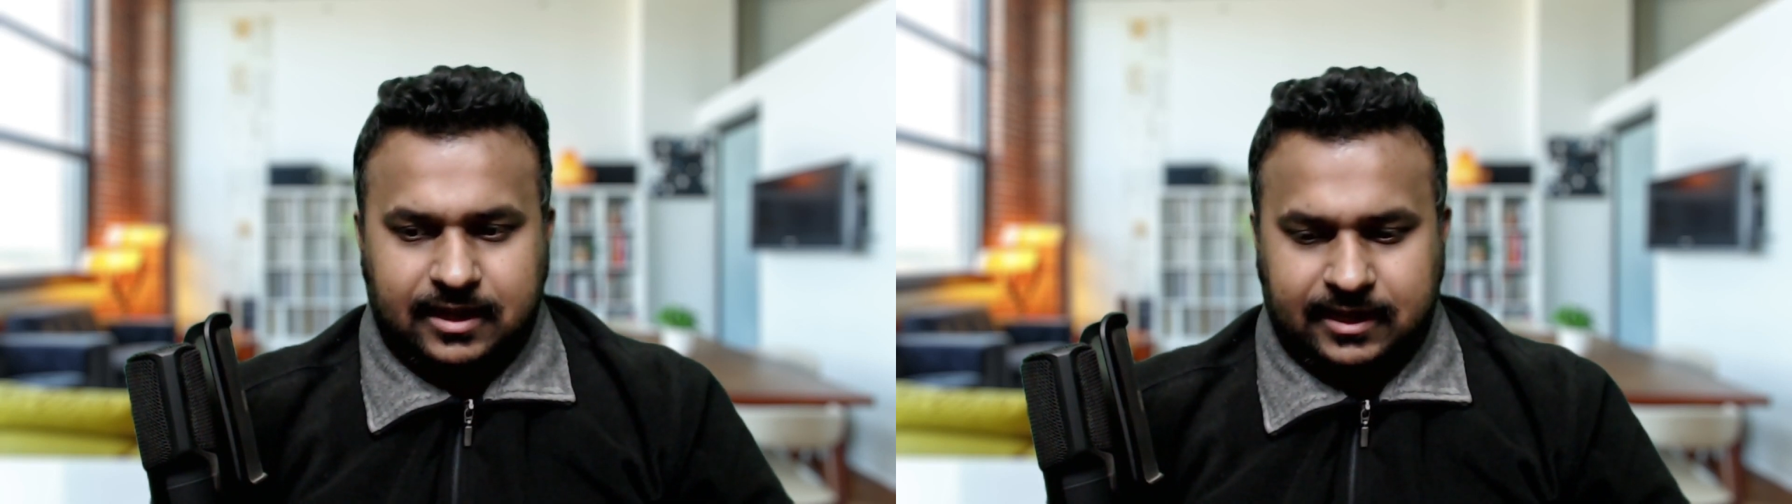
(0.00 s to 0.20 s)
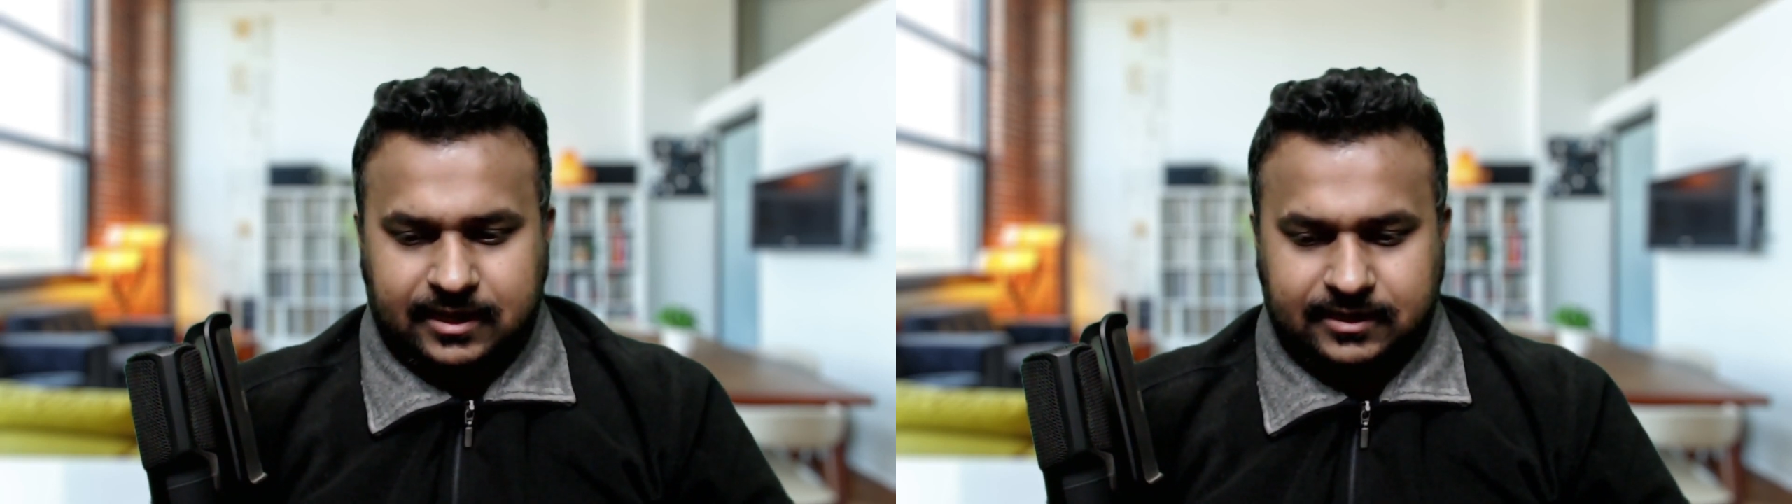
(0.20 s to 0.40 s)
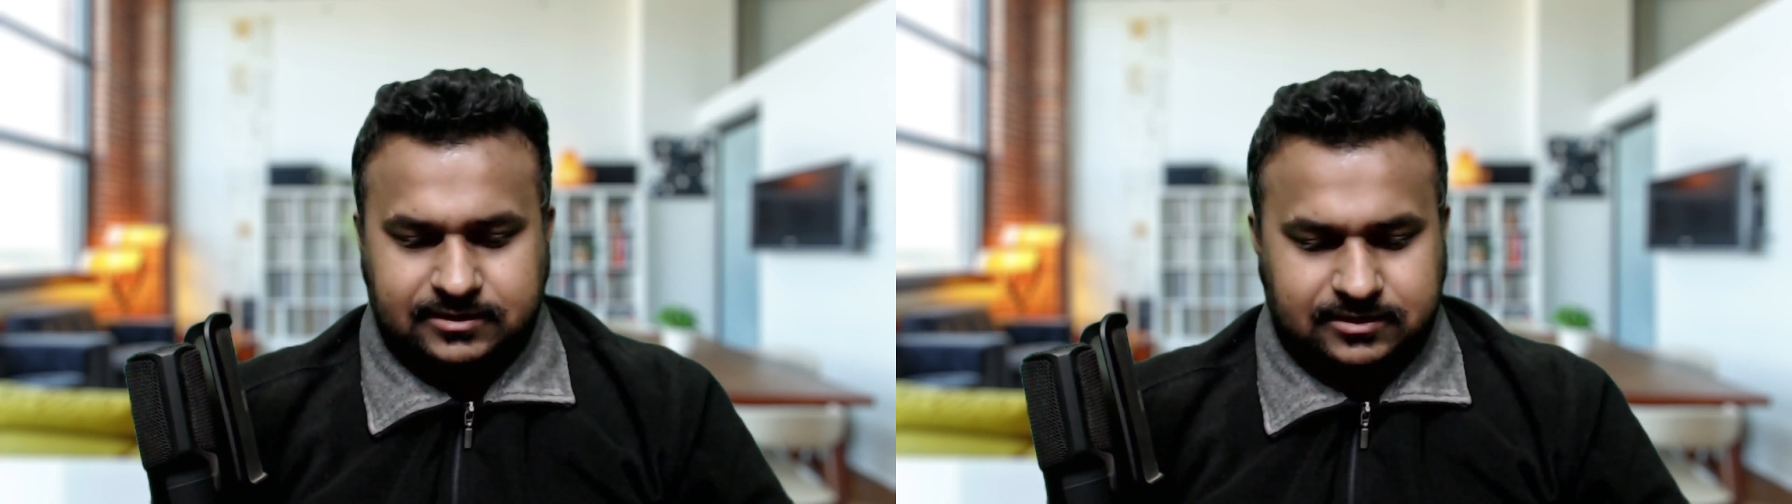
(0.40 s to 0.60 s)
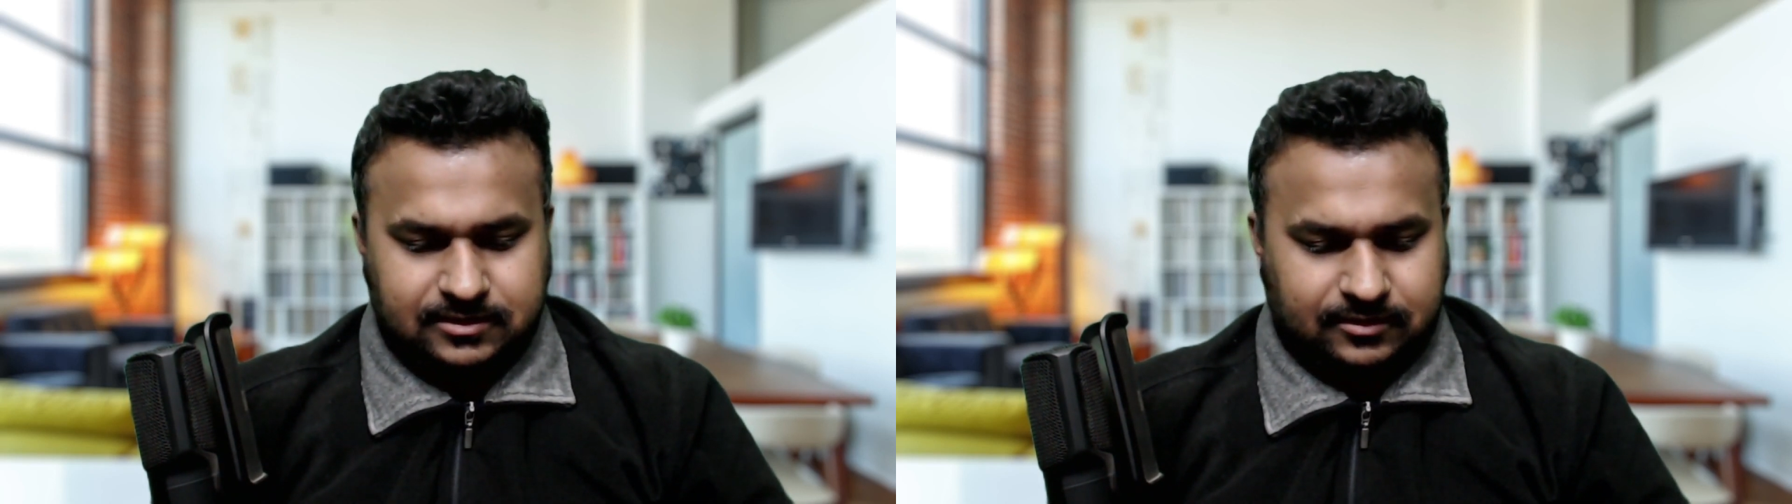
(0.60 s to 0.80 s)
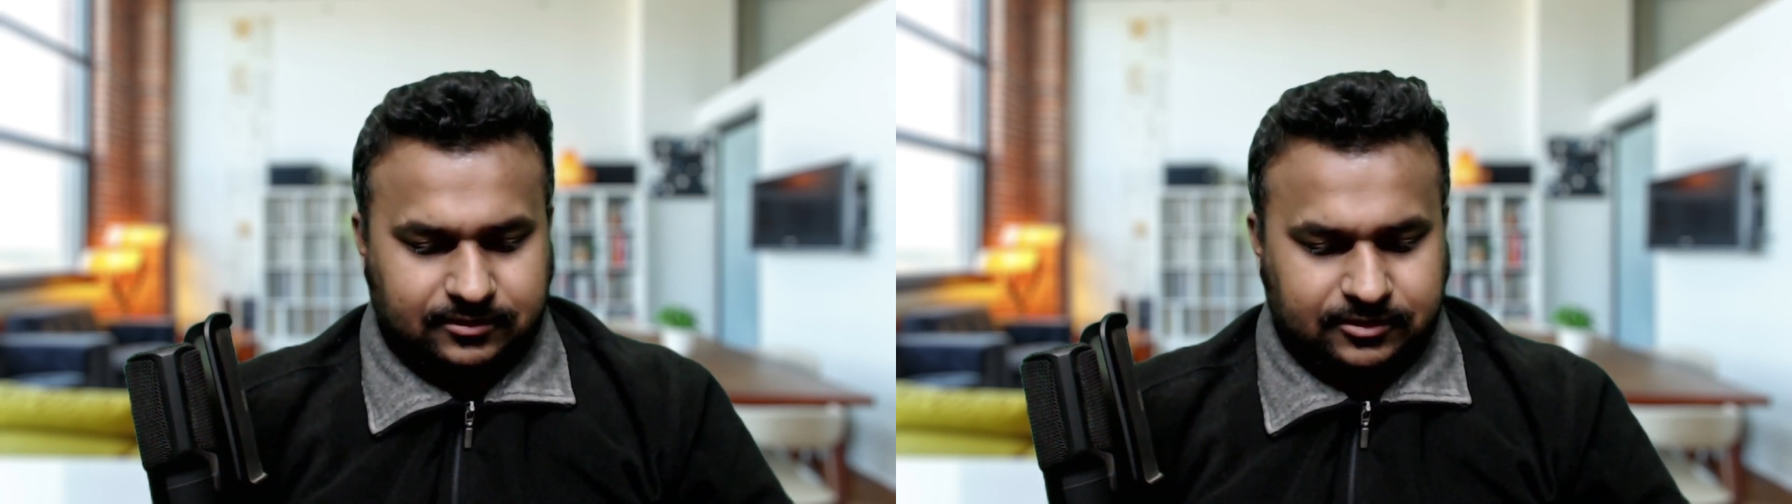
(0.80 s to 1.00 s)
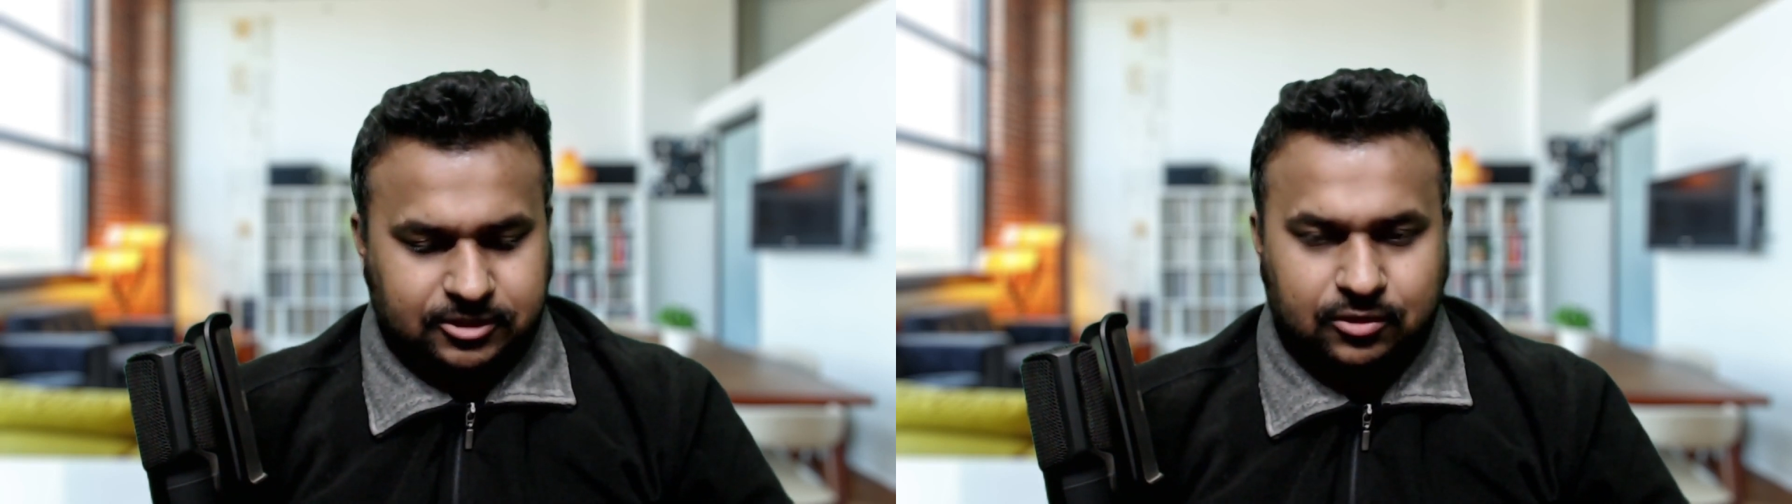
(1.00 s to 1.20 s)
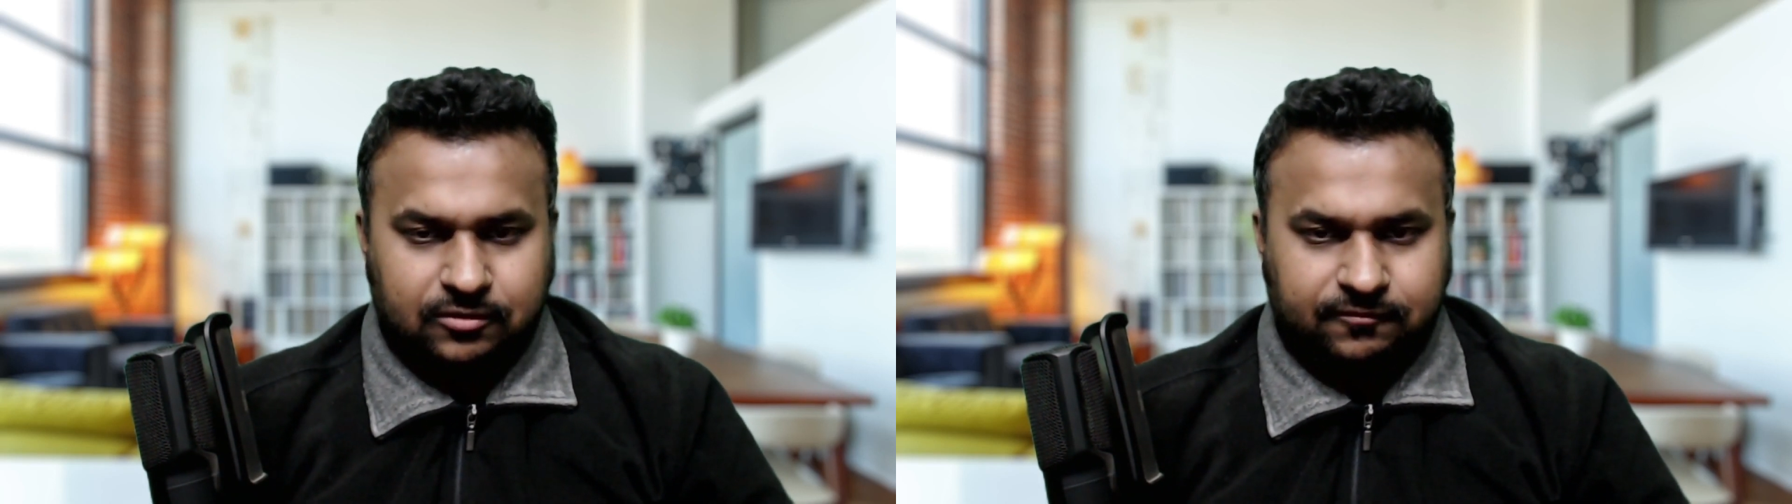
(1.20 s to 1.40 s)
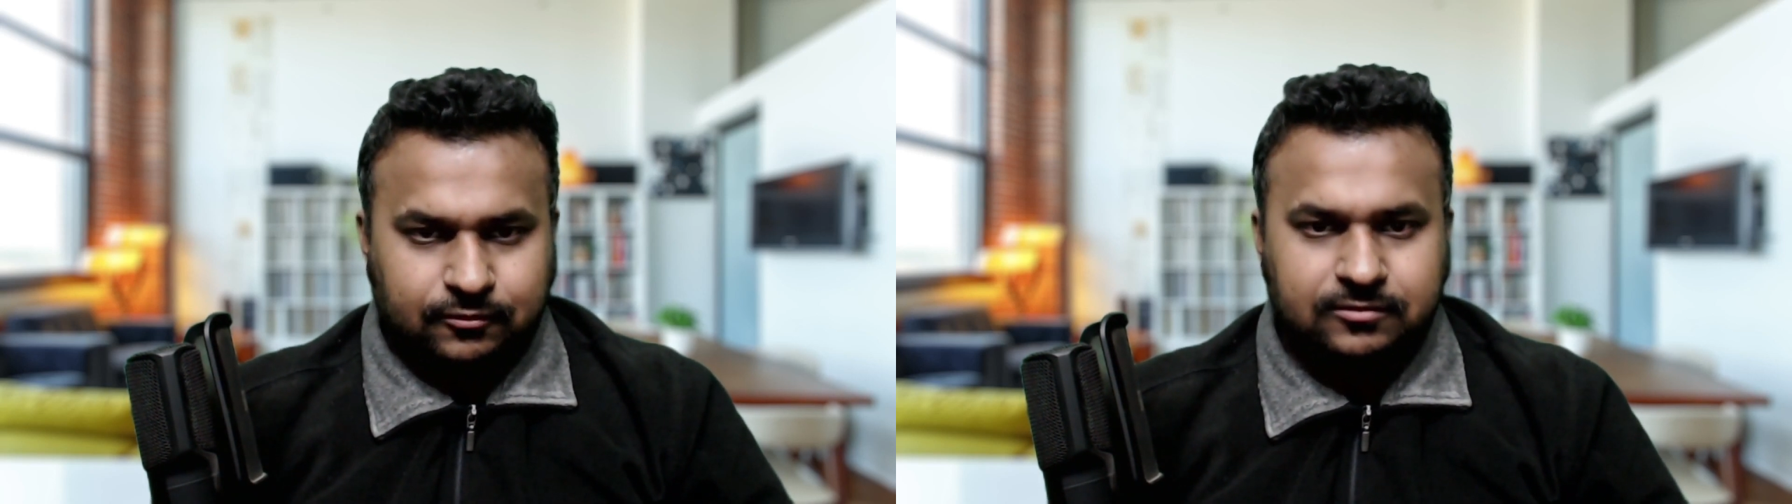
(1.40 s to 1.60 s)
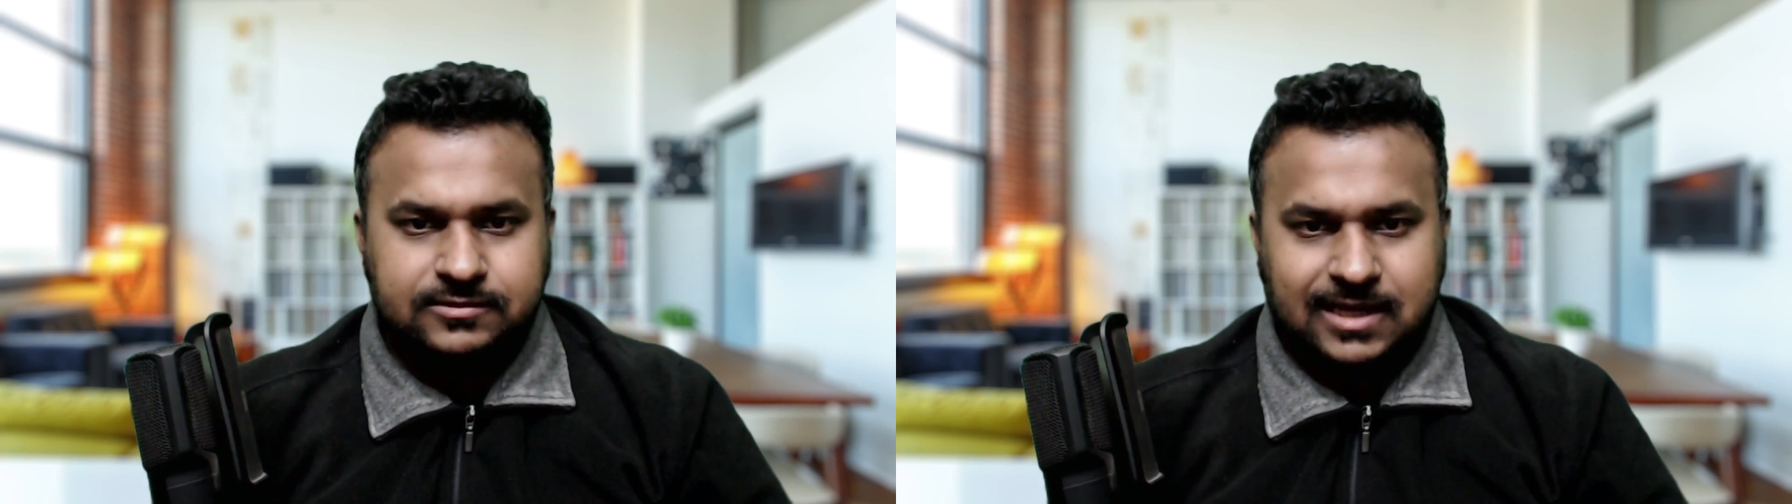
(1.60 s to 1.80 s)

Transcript: And your full